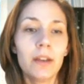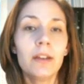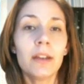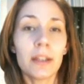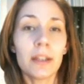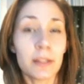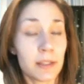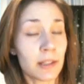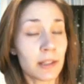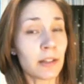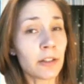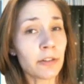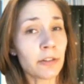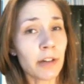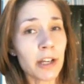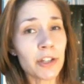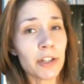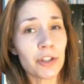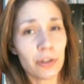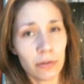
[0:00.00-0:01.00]

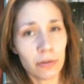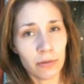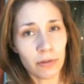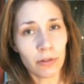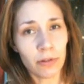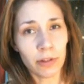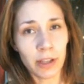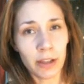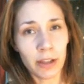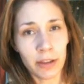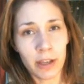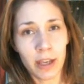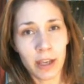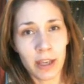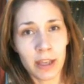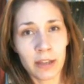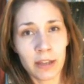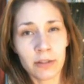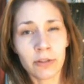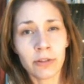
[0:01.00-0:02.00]
Acceleration, on the other
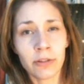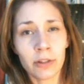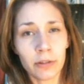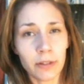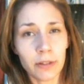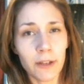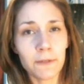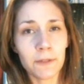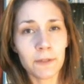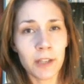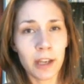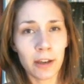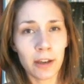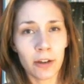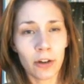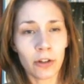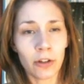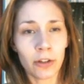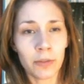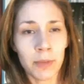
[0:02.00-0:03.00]
hand, on the left-hand
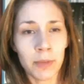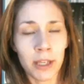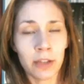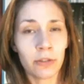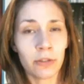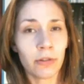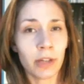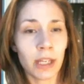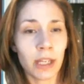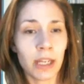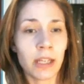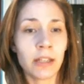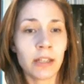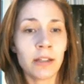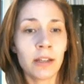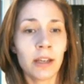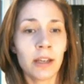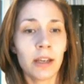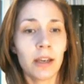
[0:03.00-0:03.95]
column in green,